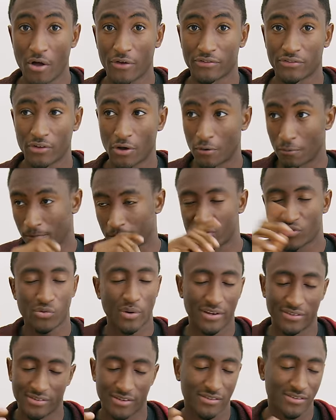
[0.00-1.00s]
also. It's
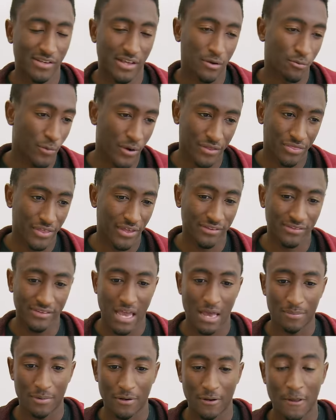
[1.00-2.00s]
2016, weird things
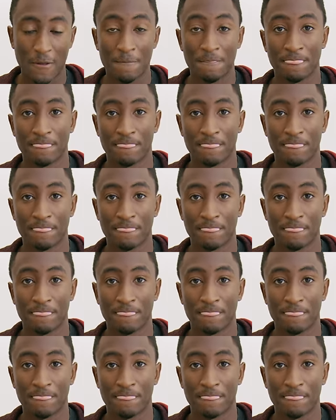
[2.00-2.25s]
happened.